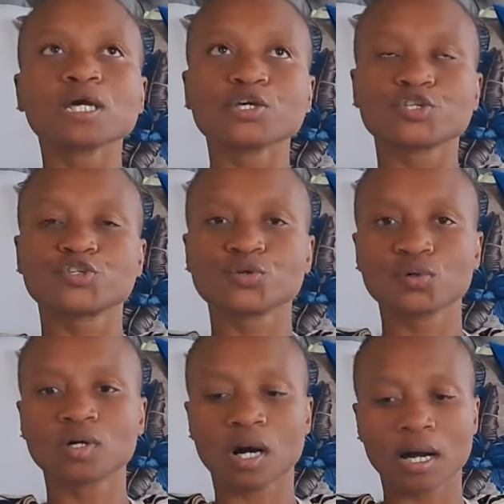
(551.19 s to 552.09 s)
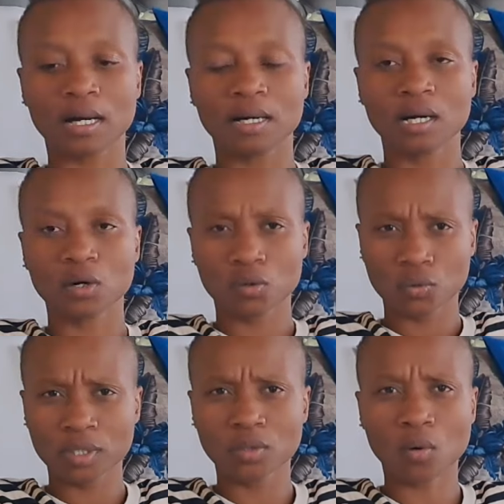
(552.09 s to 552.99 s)
sugar,
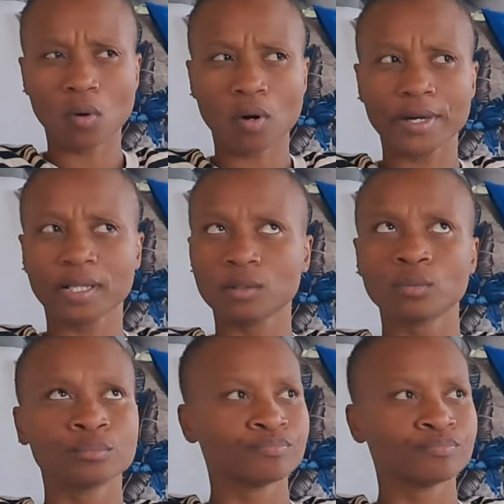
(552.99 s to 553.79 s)
cooking oil,